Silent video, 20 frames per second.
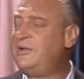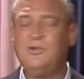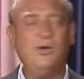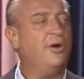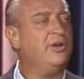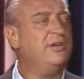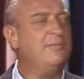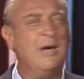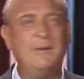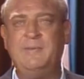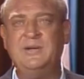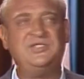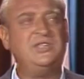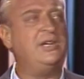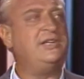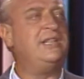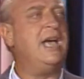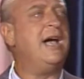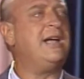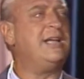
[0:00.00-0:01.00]
I called him up.
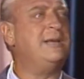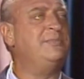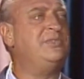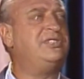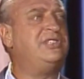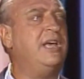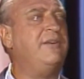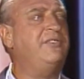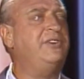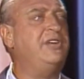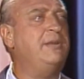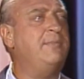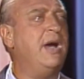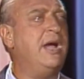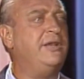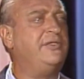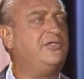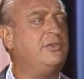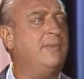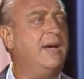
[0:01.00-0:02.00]
I said, Doc, I'm
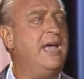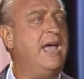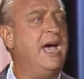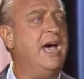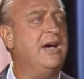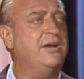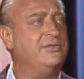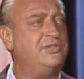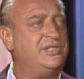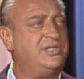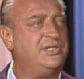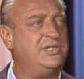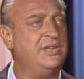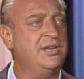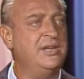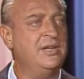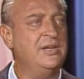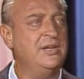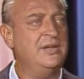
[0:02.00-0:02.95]
seventy miles from my house.